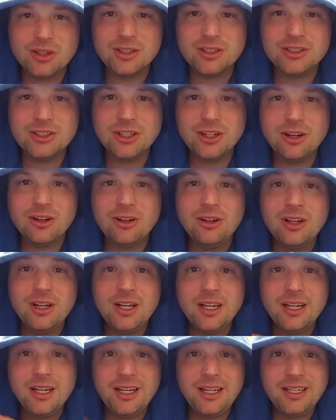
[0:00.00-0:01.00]
on, y'all?
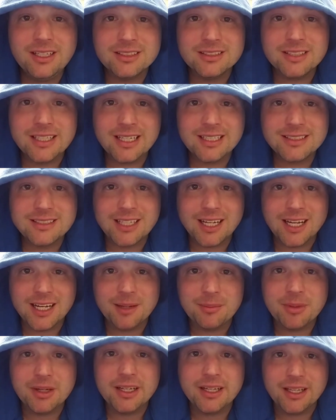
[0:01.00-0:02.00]
It is that
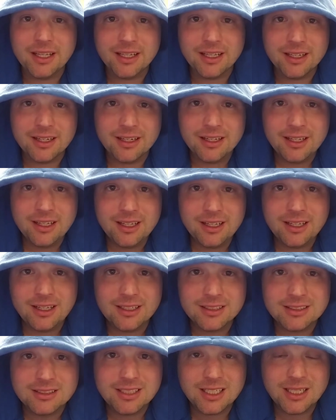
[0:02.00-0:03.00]
time again.
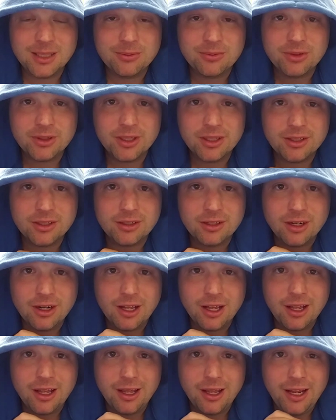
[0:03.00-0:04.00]
It is time for another
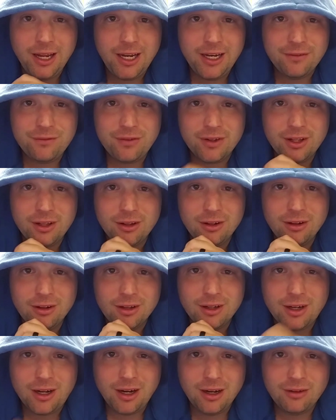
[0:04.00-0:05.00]
N F
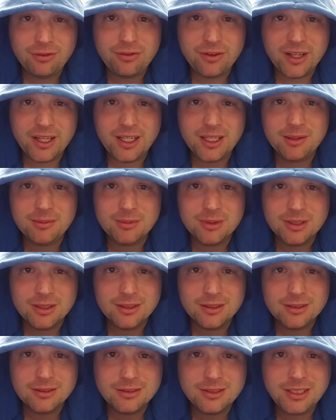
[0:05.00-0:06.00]
L Hall of Fame
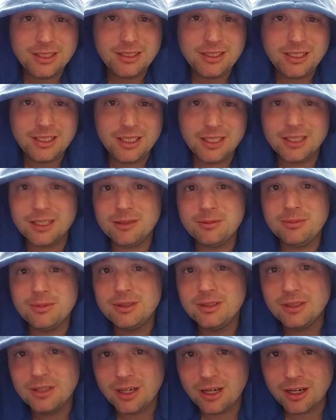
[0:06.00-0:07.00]
T T
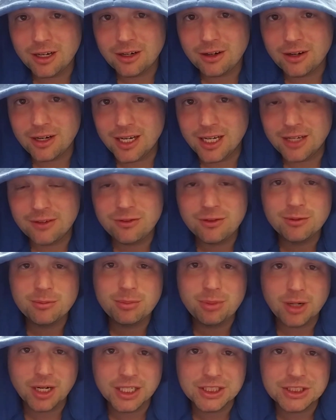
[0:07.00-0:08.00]
M autograph
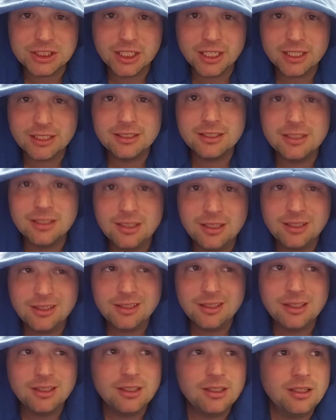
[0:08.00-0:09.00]
project.
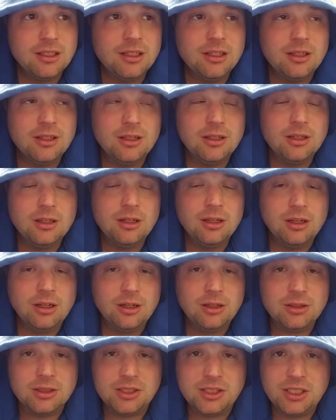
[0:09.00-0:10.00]

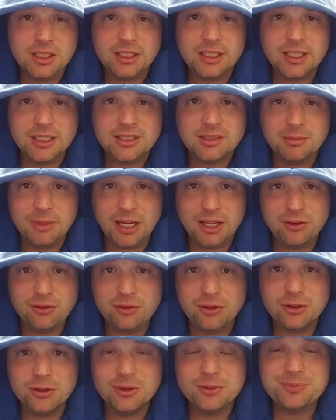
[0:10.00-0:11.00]
Holy shit, that's a
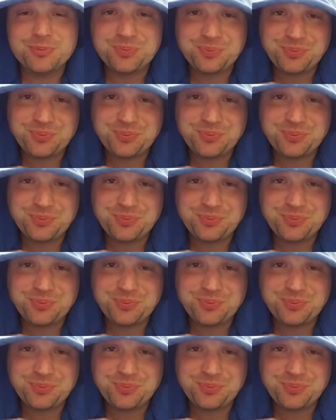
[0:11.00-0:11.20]
mouthful.